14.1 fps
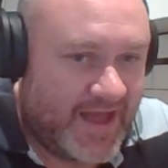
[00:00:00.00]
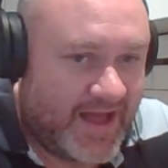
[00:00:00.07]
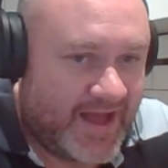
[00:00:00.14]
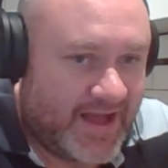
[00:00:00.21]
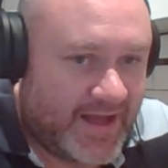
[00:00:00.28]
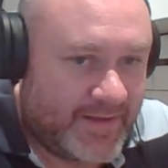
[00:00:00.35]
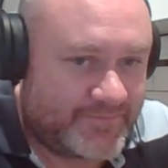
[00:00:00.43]

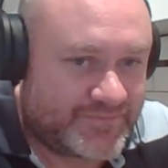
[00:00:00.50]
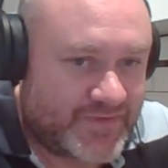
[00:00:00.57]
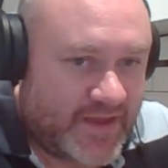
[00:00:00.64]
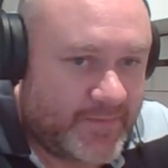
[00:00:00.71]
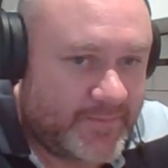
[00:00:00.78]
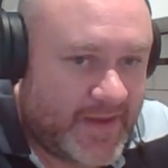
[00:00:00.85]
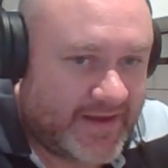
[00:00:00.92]

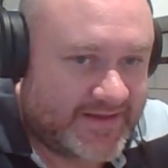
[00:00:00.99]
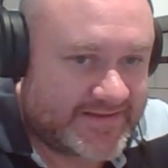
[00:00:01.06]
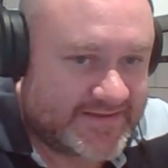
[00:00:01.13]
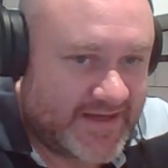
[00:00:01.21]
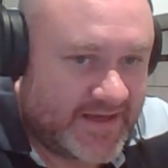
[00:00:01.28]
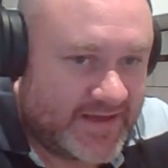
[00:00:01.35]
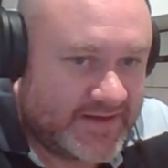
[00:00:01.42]

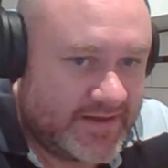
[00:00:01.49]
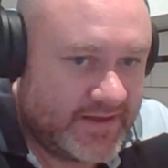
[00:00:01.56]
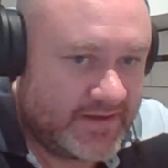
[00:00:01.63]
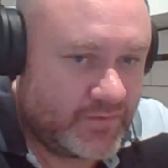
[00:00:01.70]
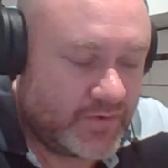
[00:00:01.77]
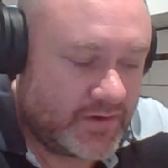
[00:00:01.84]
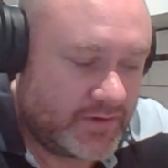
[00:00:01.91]
Pakistan,
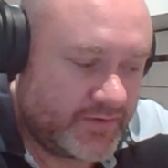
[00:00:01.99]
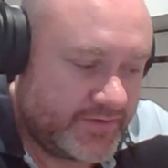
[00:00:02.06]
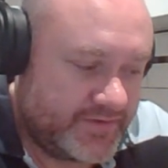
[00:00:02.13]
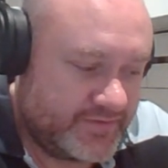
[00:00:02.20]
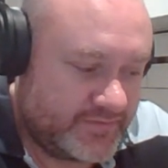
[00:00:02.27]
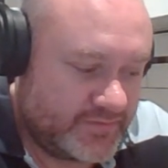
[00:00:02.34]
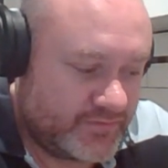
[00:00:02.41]
well,
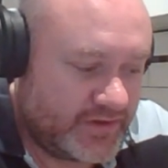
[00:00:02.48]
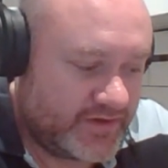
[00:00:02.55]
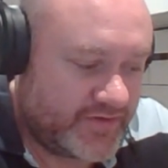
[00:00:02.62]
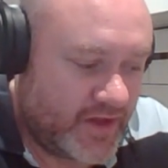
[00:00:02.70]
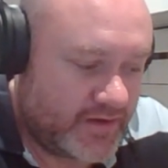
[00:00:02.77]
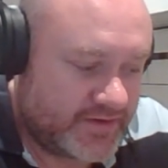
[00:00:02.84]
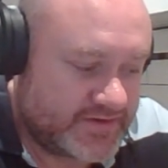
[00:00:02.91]
really
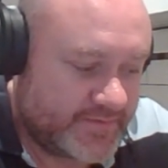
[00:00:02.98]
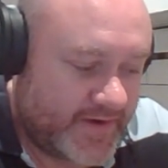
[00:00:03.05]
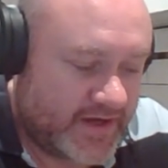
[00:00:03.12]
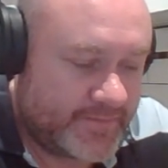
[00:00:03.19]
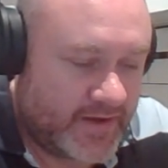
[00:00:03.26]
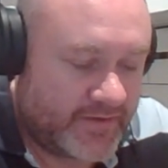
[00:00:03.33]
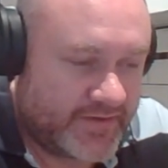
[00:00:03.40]
the only
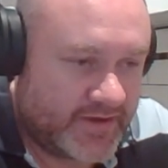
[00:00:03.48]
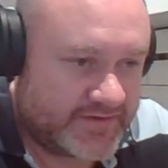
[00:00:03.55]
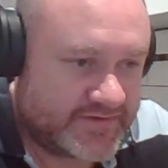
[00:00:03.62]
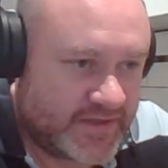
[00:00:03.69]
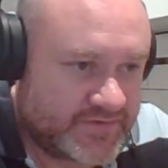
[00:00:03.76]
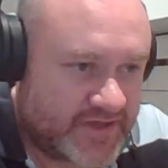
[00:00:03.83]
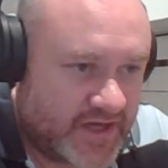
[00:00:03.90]
debate about their
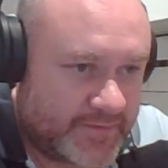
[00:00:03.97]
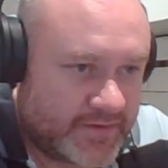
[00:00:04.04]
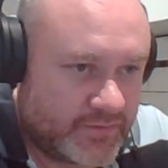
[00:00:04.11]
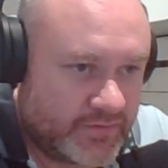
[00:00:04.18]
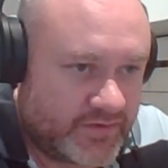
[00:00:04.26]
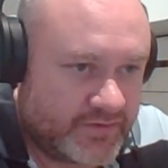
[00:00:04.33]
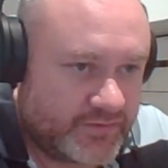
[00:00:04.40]
team was going to be
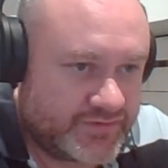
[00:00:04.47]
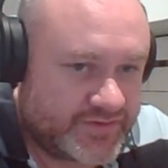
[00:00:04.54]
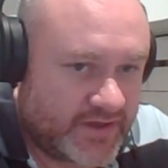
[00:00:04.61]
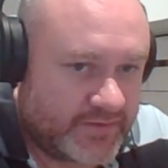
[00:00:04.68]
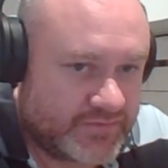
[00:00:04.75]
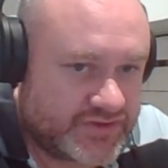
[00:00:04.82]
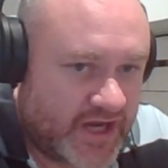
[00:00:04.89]
whether it was
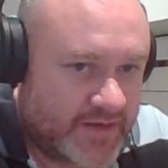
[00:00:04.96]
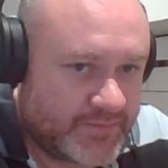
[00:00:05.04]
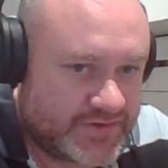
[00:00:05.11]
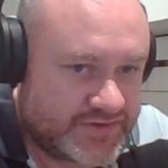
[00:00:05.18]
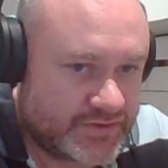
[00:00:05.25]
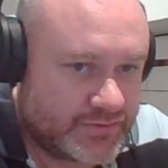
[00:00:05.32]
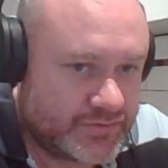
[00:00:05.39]
Shan
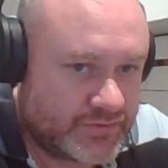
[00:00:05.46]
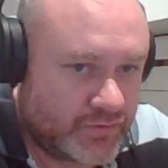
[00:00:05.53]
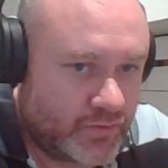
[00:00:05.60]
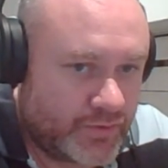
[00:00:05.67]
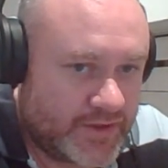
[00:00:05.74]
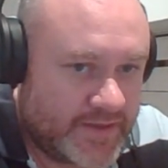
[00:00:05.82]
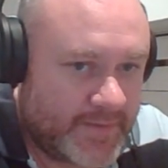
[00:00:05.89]
Masood
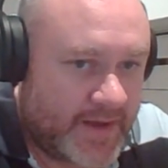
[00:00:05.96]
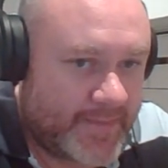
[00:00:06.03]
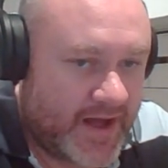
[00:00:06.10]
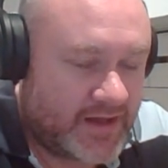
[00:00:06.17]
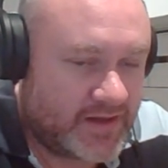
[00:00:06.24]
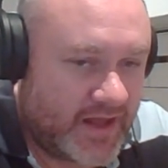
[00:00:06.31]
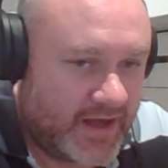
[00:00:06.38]
or Imam
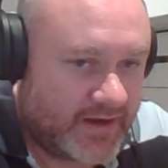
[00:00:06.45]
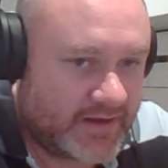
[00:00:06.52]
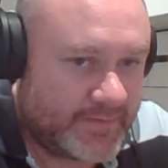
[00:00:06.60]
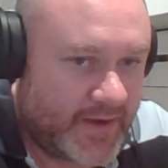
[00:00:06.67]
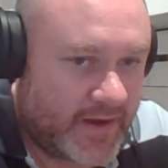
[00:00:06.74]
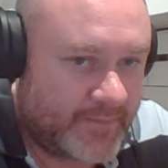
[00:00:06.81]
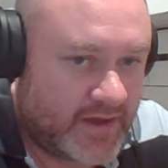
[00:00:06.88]
Al-Haq.
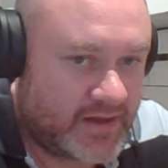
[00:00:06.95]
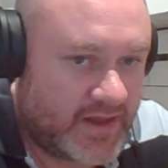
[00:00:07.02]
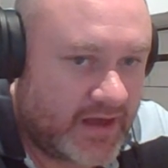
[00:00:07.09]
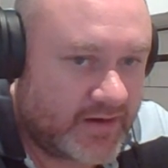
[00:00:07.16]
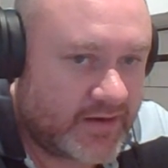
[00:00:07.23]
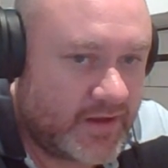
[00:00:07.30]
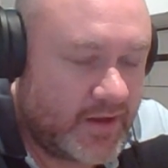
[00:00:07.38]
Imam
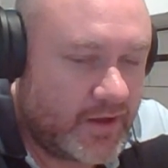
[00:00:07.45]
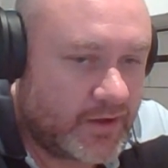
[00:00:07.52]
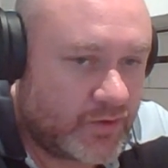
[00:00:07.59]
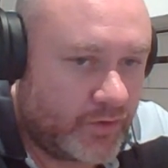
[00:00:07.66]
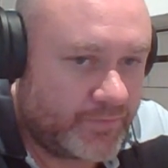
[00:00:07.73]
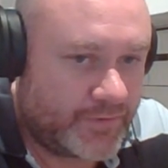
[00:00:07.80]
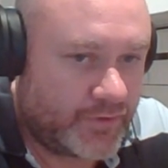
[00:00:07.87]
Al-Haq
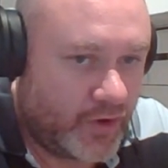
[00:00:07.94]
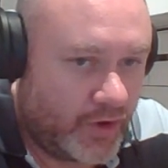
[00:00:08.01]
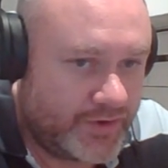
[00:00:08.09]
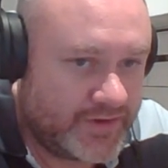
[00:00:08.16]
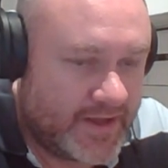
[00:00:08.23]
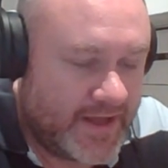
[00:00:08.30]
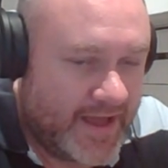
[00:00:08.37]
got the
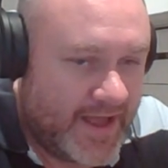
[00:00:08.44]
nod